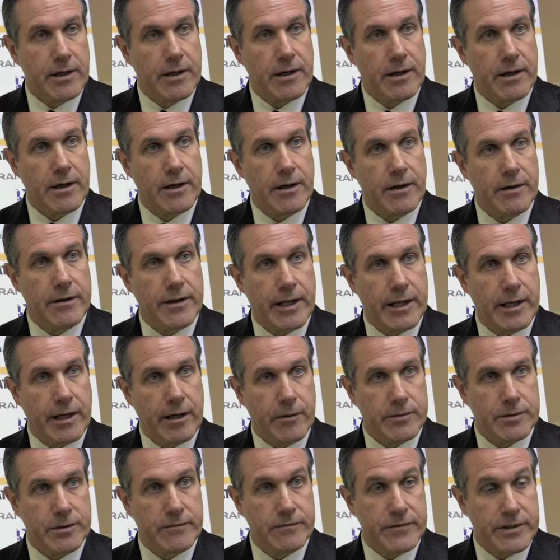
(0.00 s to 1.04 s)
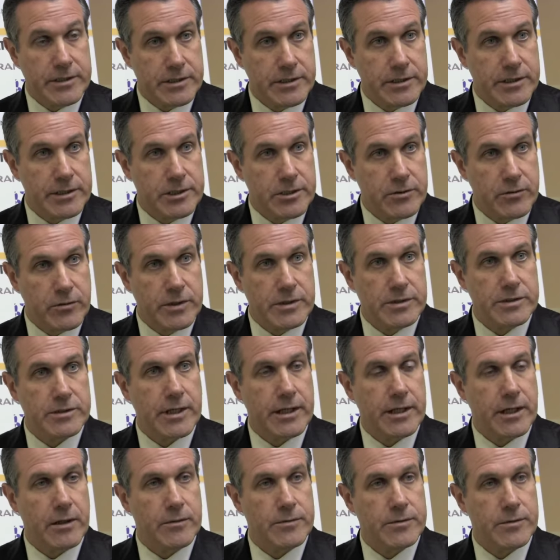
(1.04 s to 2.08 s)
That helps in visa issuance,
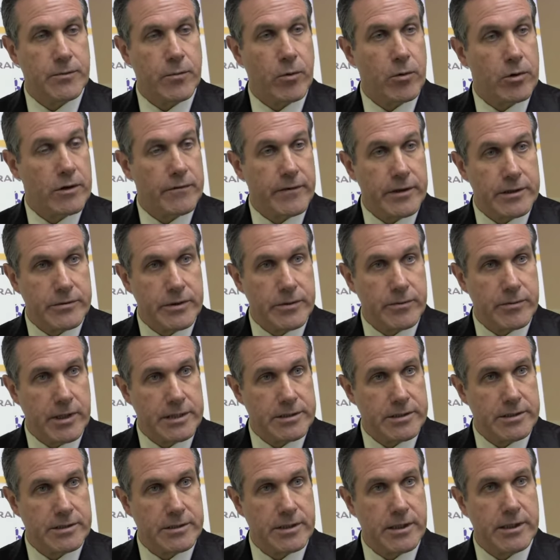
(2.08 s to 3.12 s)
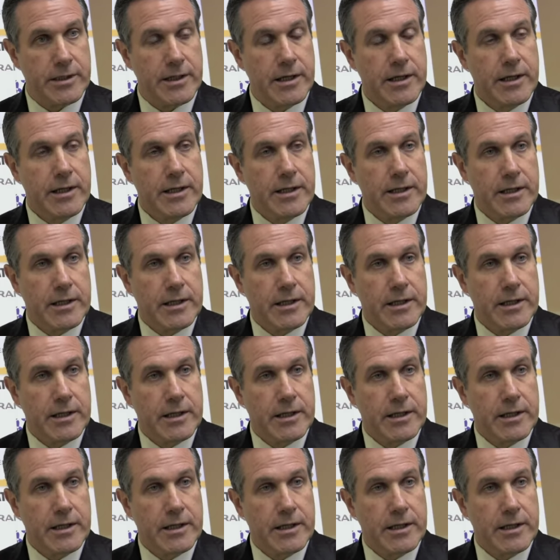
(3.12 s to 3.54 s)
that helps in port of entry processing,